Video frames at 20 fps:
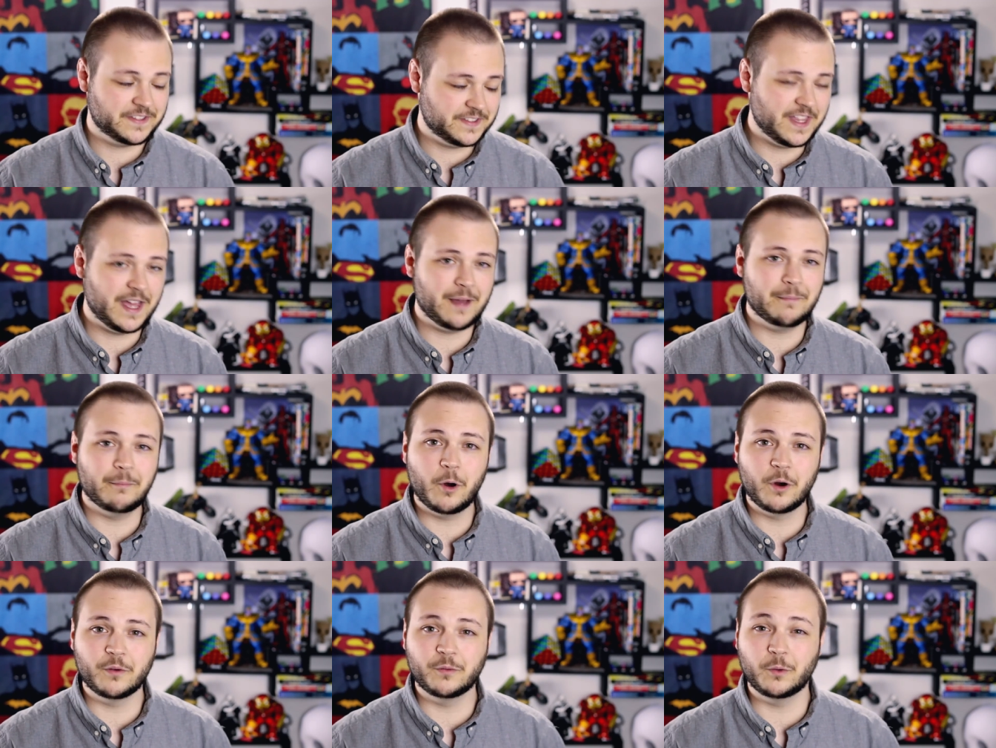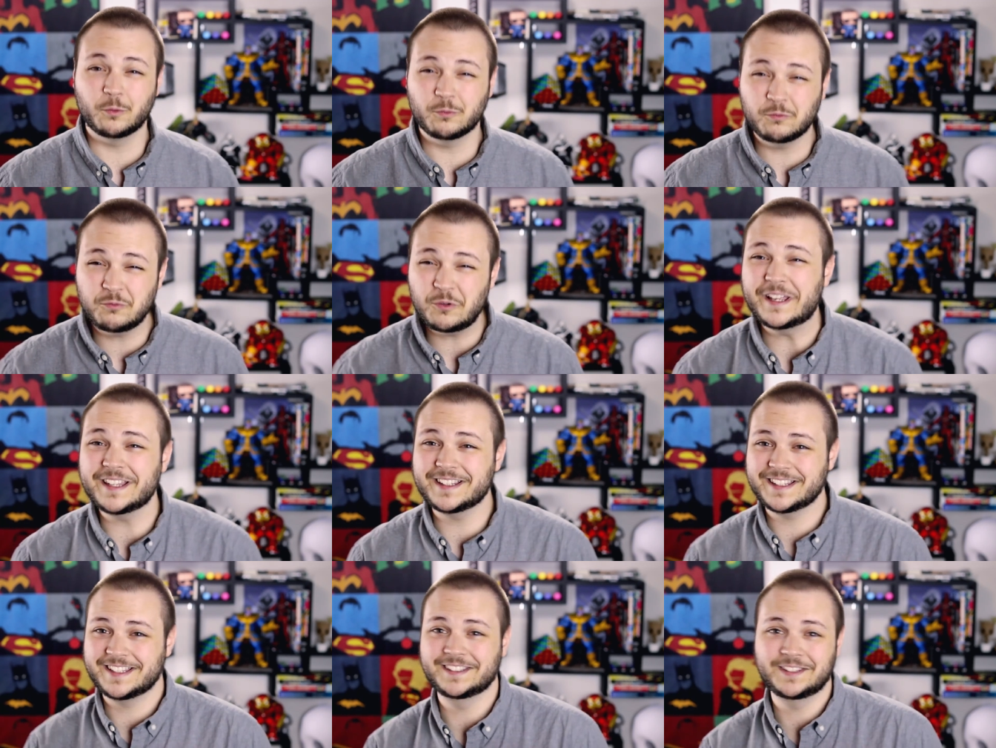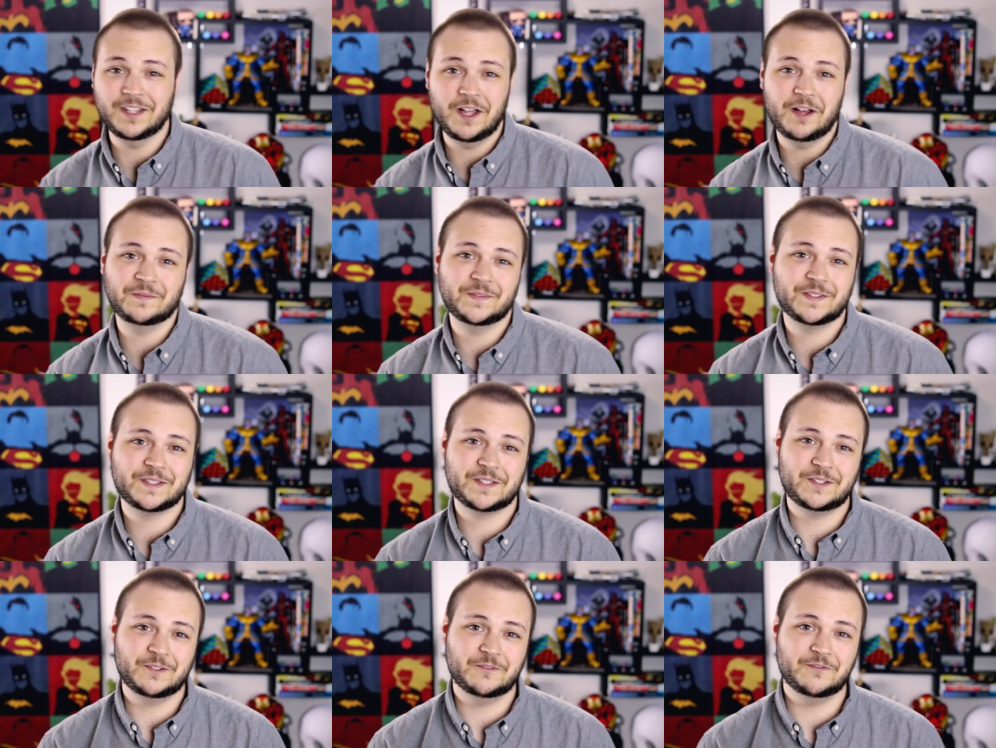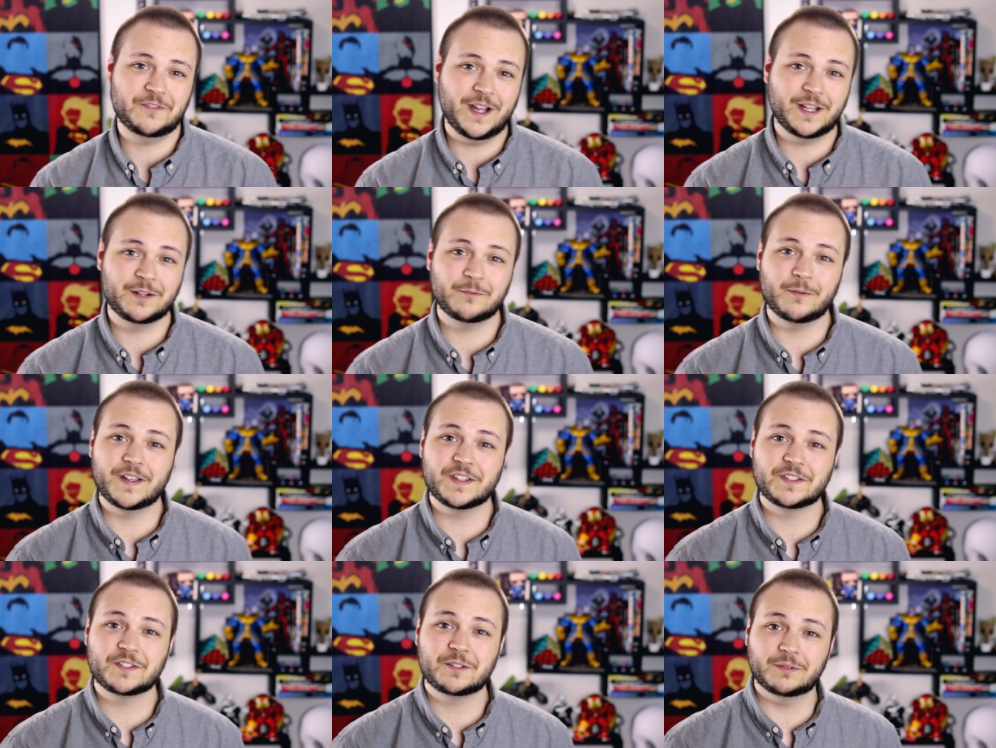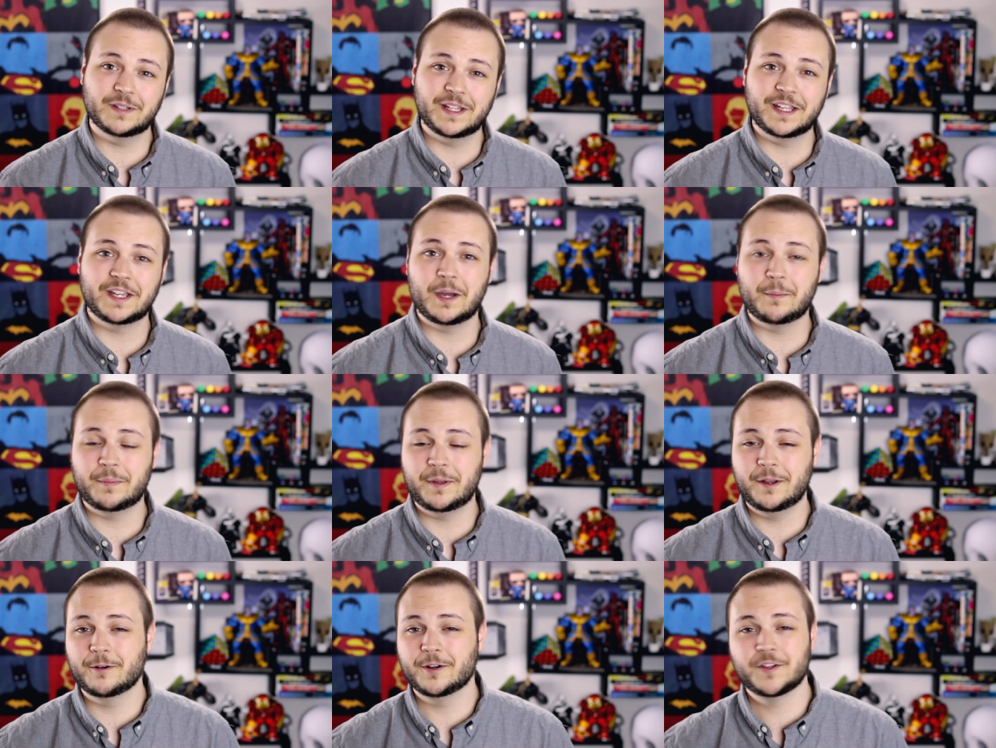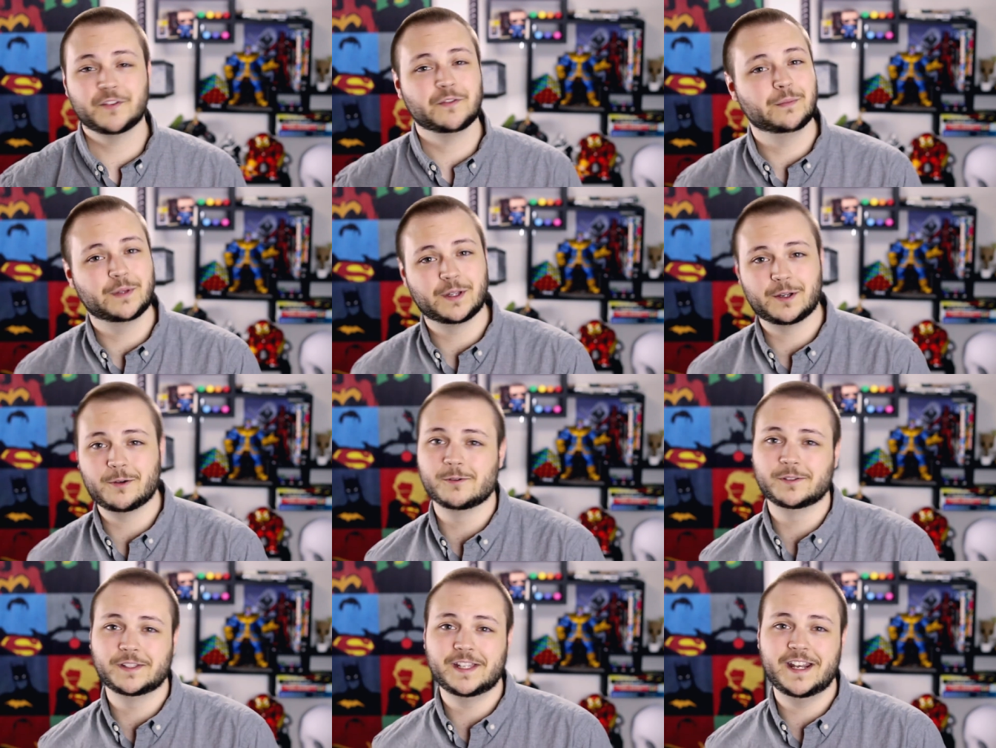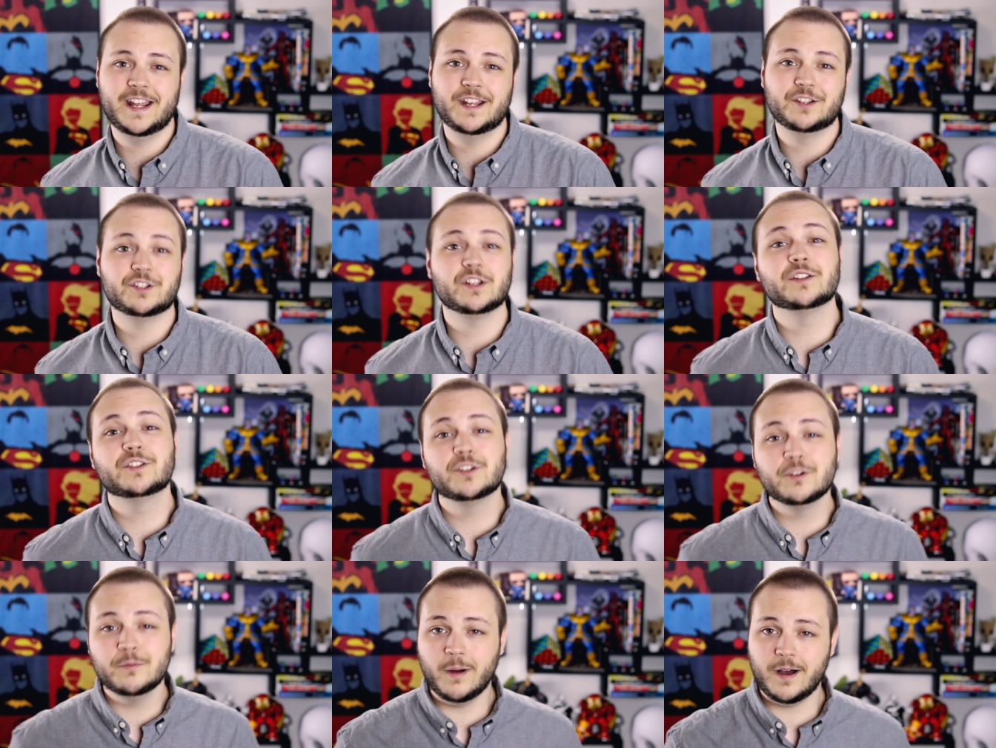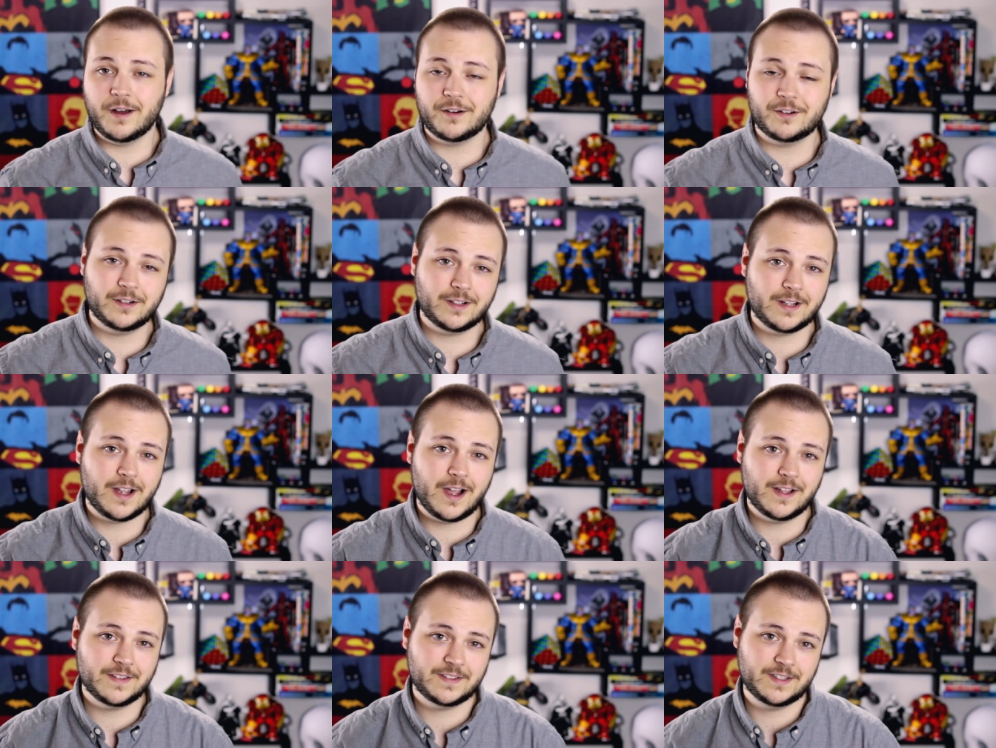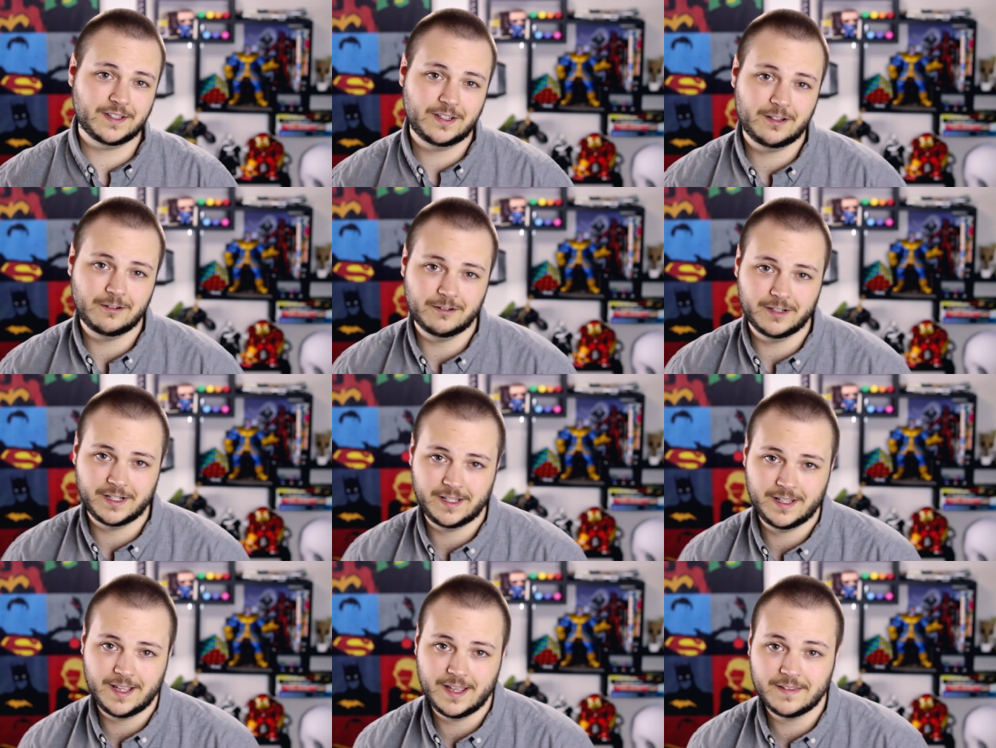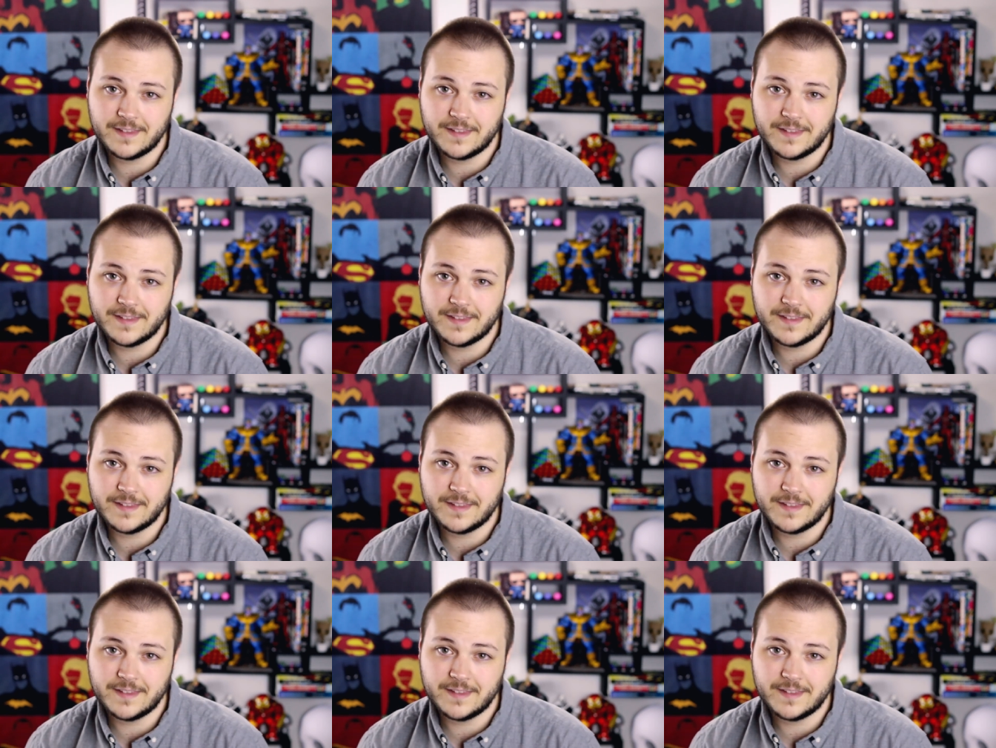it's that Marvel really loves to find ways to link up heroes from the Golden Age into modern continuity.